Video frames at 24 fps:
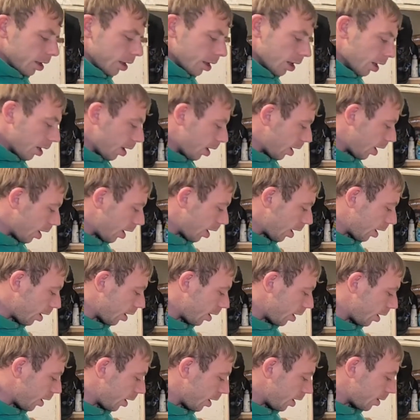and
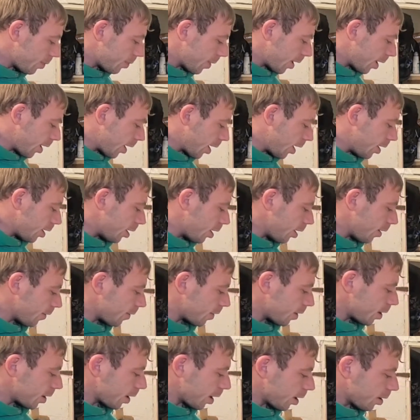he's been kind enough to
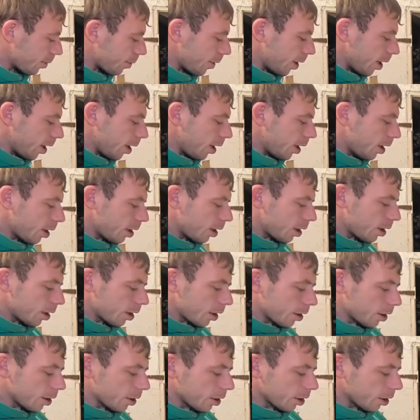send me
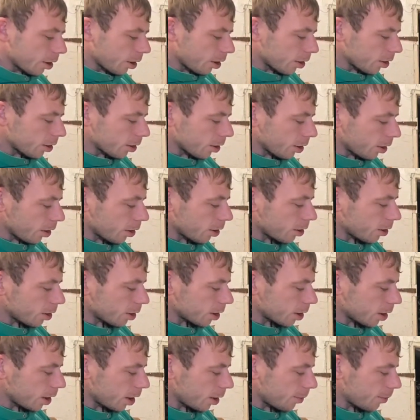another condor
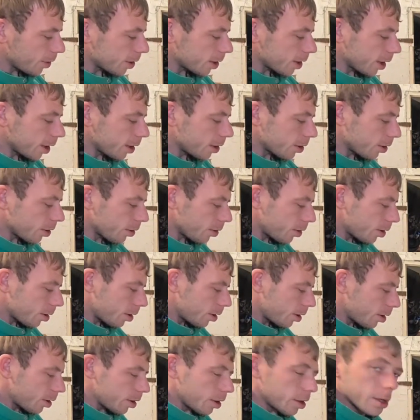seed potato,
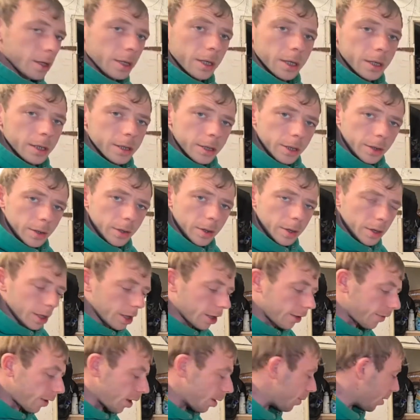so thank you
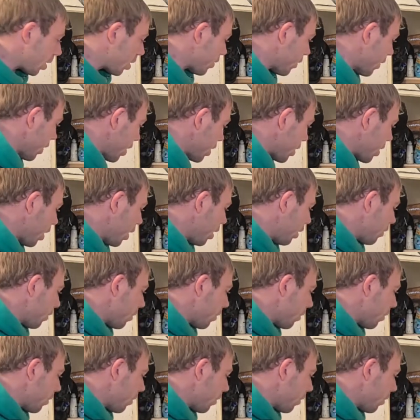very much for that, Steve.